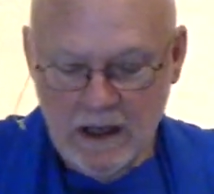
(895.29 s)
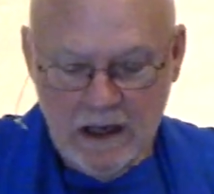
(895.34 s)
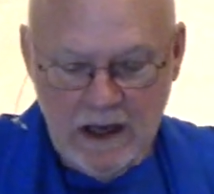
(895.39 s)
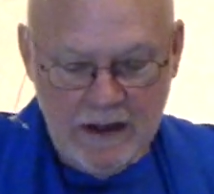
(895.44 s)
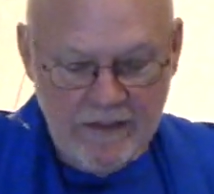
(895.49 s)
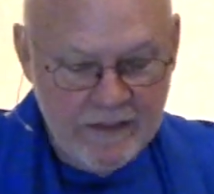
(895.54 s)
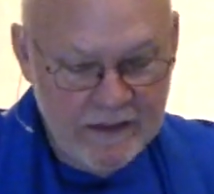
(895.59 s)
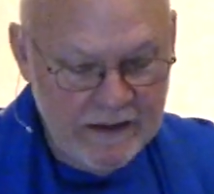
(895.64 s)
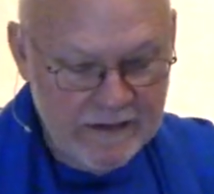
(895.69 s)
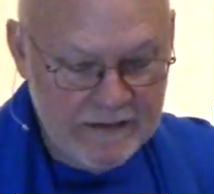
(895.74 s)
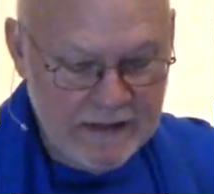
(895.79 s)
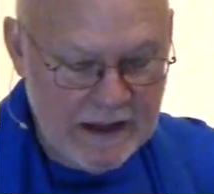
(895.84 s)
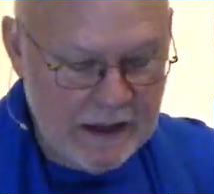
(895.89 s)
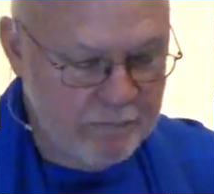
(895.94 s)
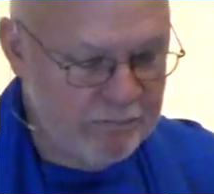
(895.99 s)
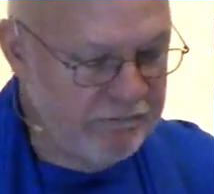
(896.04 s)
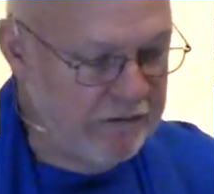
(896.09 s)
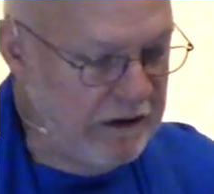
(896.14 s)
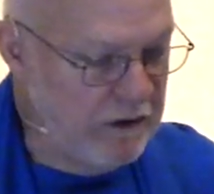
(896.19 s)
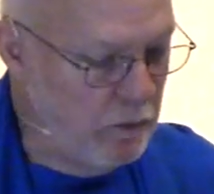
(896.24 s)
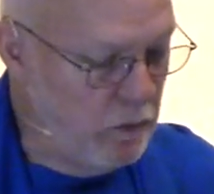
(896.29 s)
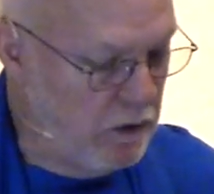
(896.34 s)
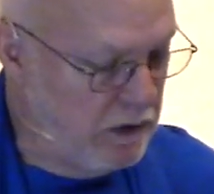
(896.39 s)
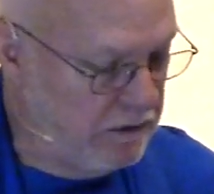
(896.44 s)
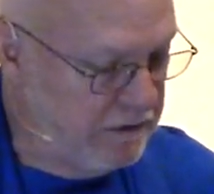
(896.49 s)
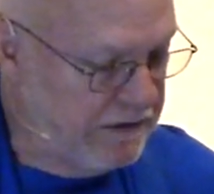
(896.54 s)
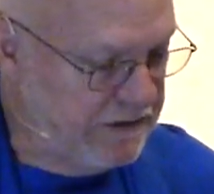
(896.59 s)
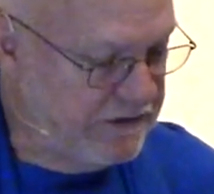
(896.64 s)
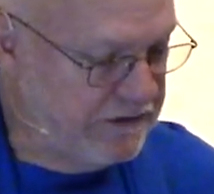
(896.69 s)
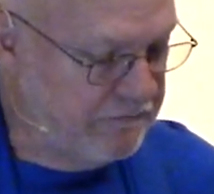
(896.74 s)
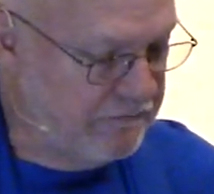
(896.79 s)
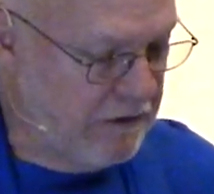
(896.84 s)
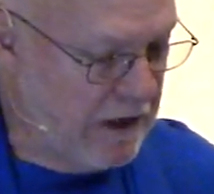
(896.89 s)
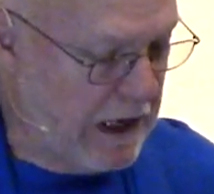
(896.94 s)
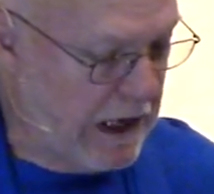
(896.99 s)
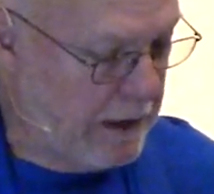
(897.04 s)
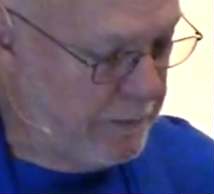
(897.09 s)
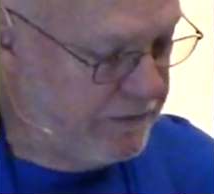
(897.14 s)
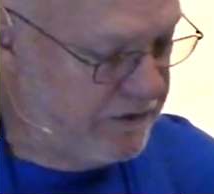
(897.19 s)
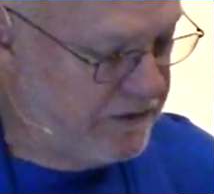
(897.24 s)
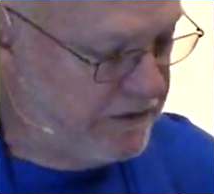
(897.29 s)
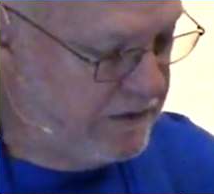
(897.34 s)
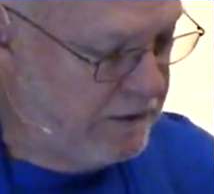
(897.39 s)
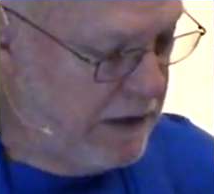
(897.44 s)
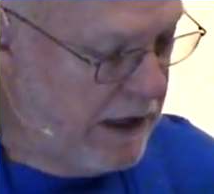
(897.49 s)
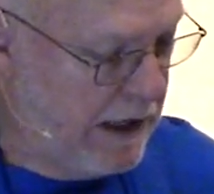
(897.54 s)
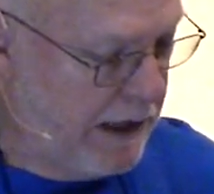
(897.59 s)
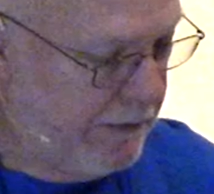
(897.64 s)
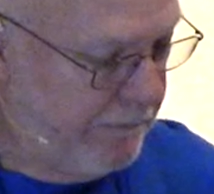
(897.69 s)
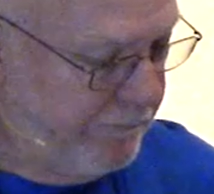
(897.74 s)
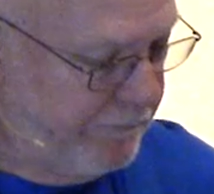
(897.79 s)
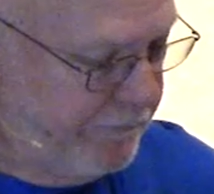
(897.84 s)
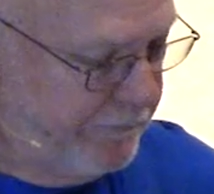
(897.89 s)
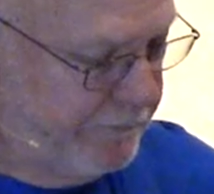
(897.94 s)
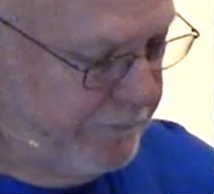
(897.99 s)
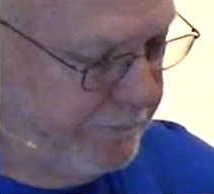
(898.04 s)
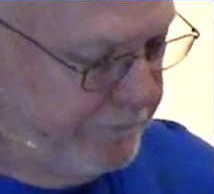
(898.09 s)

I think that pretty well describes life.